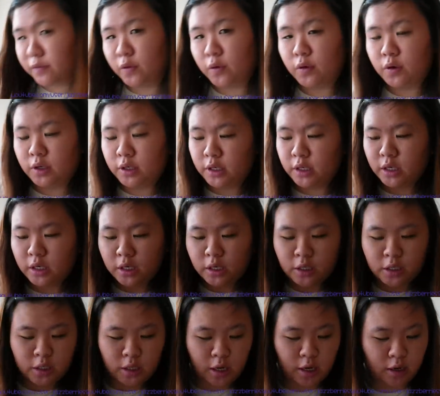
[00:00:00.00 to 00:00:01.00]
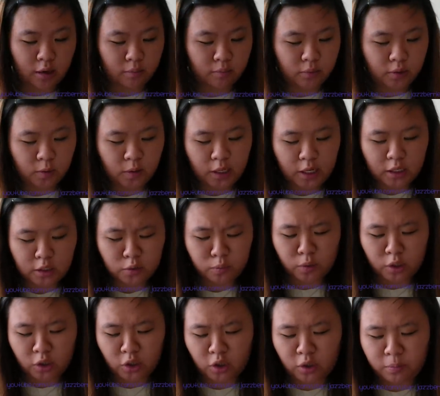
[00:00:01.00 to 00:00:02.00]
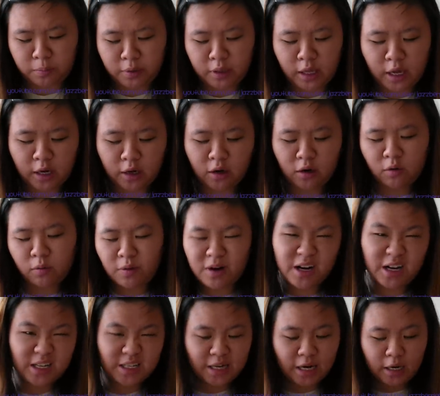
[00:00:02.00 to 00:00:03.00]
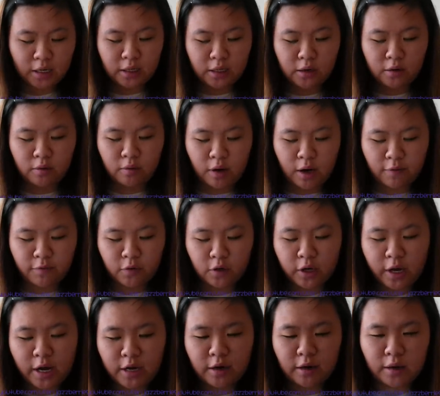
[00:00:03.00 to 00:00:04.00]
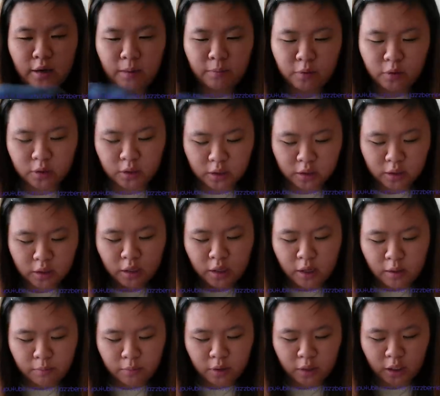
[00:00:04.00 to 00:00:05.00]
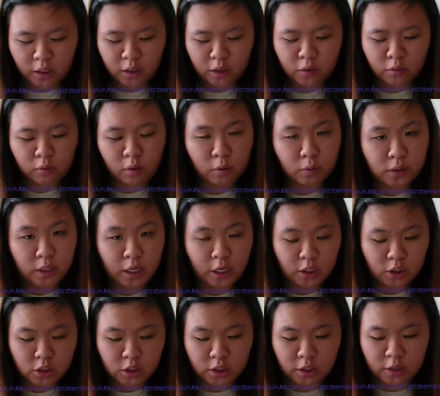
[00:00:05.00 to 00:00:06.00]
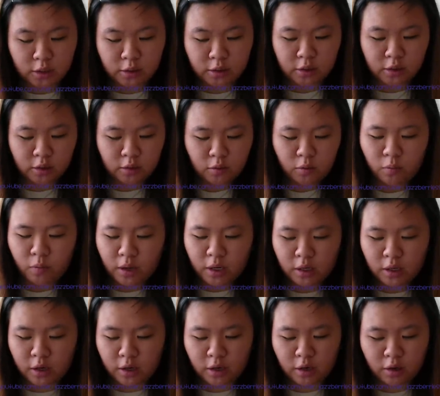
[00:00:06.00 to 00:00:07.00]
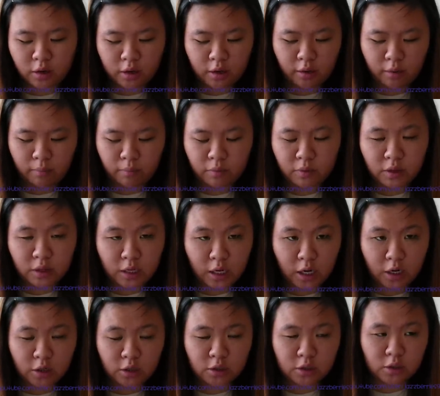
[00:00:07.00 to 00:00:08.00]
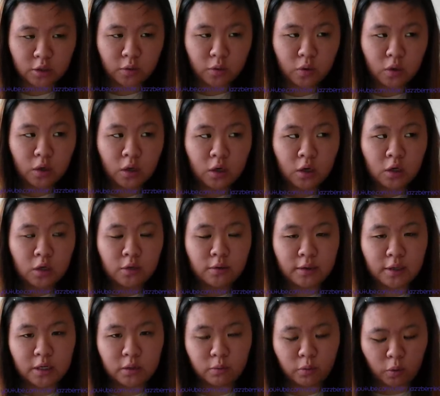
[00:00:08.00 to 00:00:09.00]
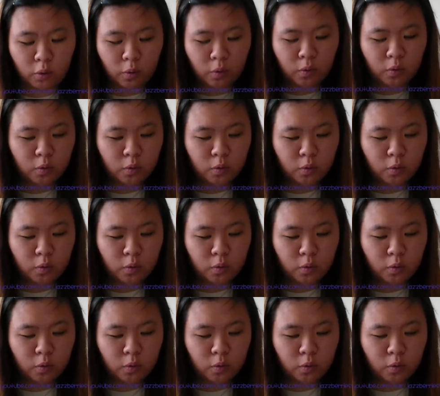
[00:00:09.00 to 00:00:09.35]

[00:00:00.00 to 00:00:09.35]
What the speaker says: before you guys wonder if you're like, oh, what is that, you know. I'm going to put like a quotation or whatnot there, so you guys